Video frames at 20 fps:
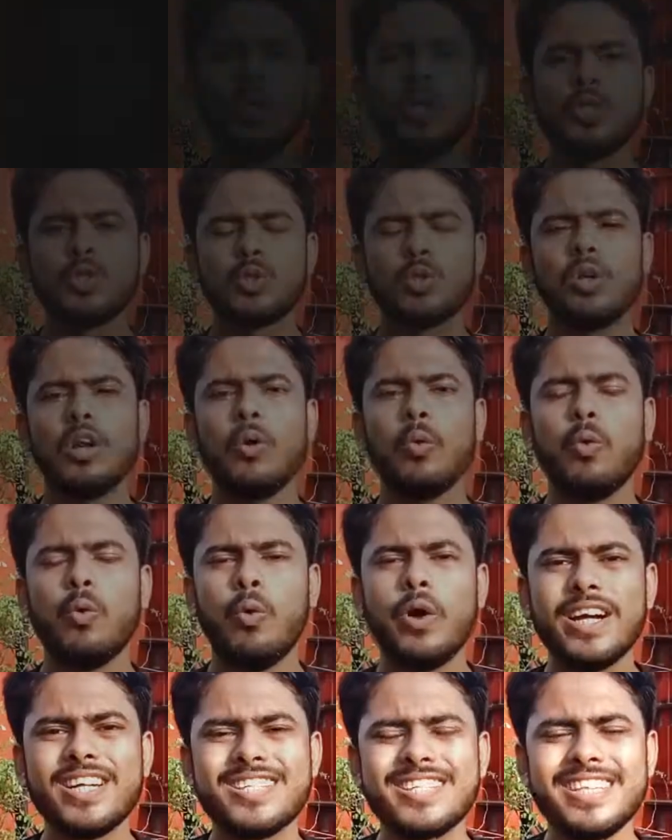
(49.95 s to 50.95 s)
So now
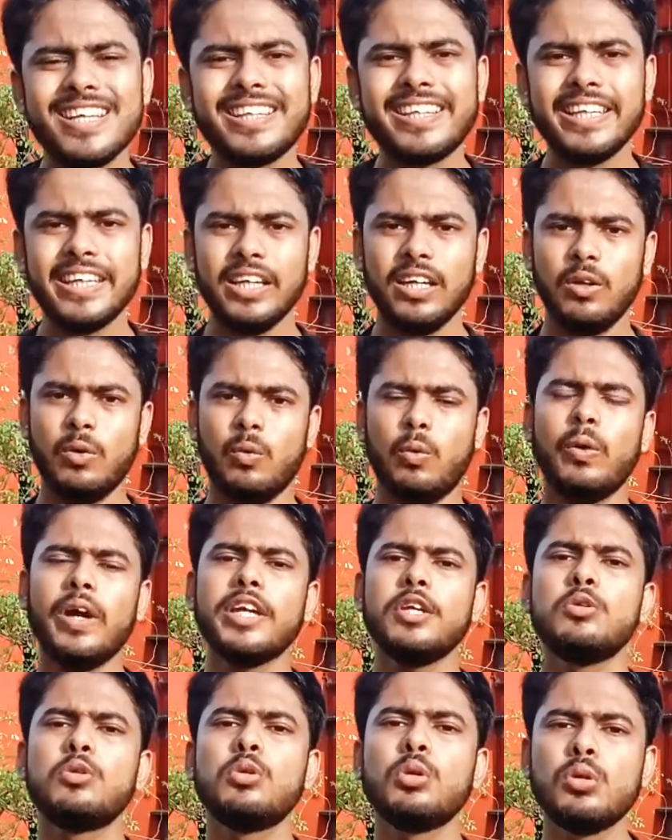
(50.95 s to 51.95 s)
what's the thing? Why
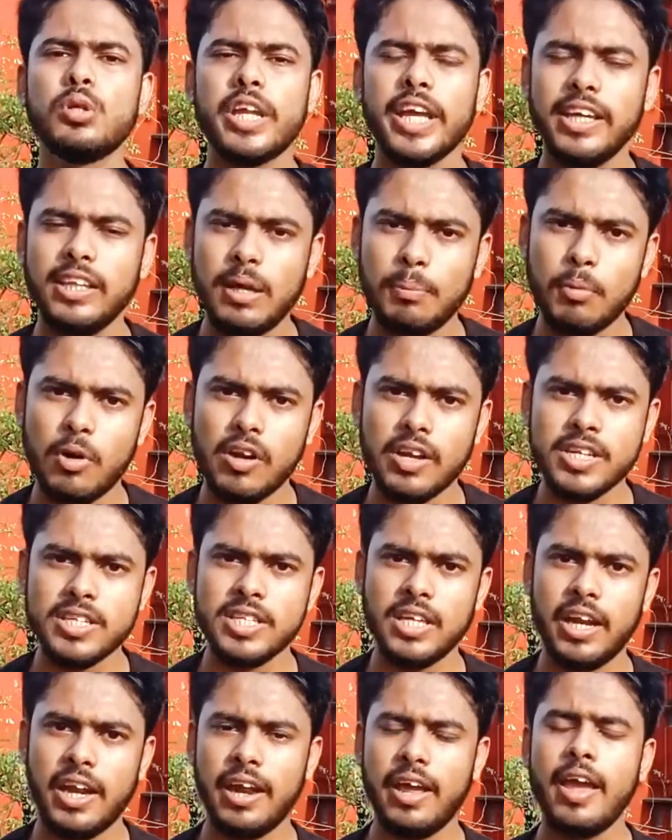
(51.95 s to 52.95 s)
you should take the
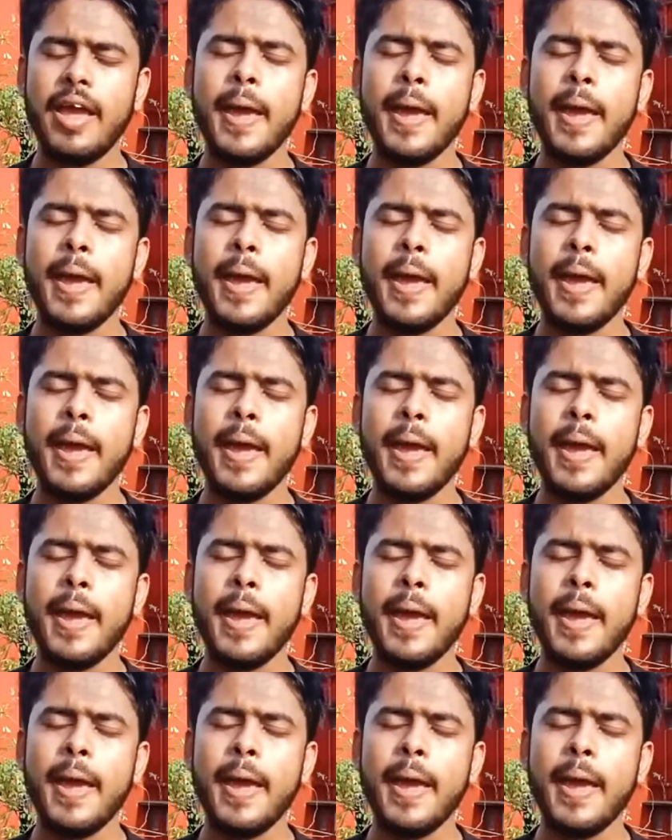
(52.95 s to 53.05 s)
protection?